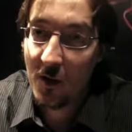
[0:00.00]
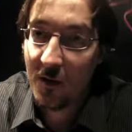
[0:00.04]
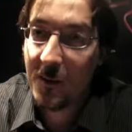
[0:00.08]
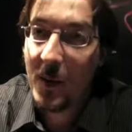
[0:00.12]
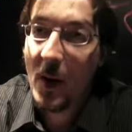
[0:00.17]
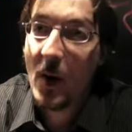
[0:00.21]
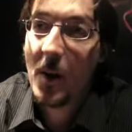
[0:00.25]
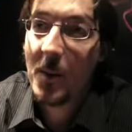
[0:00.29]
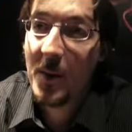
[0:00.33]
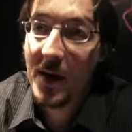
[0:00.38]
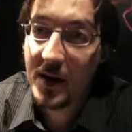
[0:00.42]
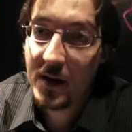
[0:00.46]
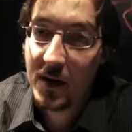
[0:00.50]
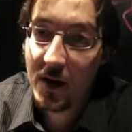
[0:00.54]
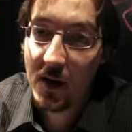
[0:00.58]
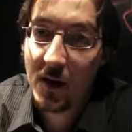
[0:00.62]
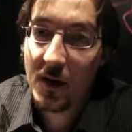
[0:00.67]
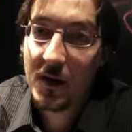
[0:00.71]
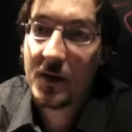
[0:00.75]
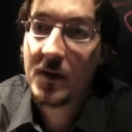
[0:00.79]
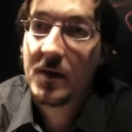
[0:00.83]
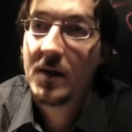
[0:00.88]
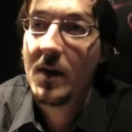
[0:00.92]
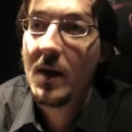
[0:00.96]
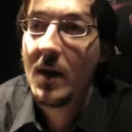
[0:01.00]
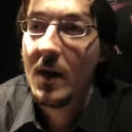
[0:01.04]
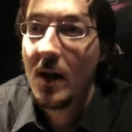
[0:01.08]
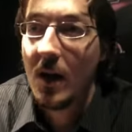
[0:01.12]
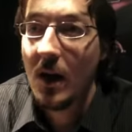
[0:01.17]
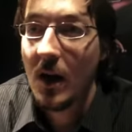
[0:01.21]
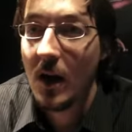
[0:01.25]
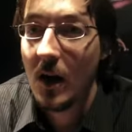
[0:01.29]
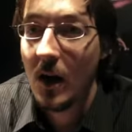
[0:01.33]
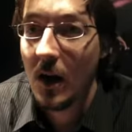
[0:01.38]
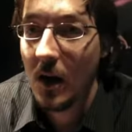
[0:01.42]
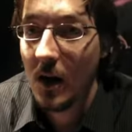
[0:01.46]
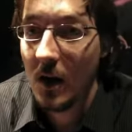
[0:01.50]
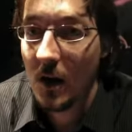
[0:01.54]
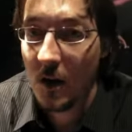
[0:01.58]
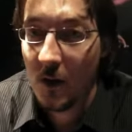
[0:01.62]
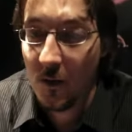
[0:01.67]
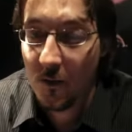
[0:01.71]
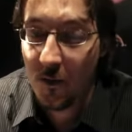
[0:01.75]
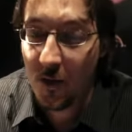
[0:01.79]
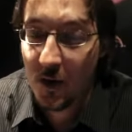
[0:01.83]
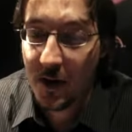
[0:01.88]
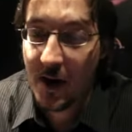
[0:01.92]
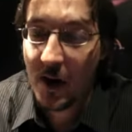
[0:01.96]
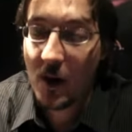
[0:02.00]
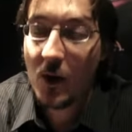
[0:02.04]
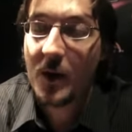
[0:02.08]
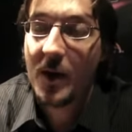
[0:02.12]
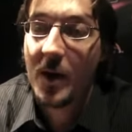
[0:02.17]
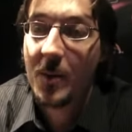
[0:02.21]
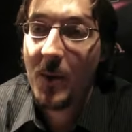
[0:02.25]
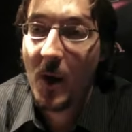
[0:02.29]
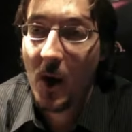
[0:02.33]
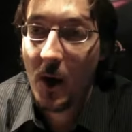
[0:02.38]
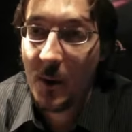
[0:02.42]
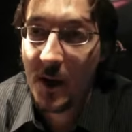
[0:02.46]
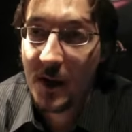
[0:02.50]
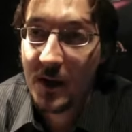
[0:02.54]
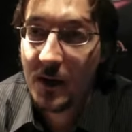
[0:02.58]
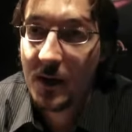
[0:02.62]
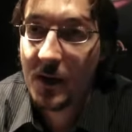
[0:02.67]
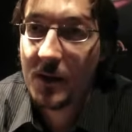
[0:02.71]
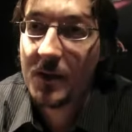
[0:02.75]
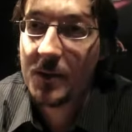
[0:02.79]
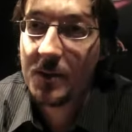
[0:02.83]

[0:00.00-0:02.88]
of parameters for the encoding parameters.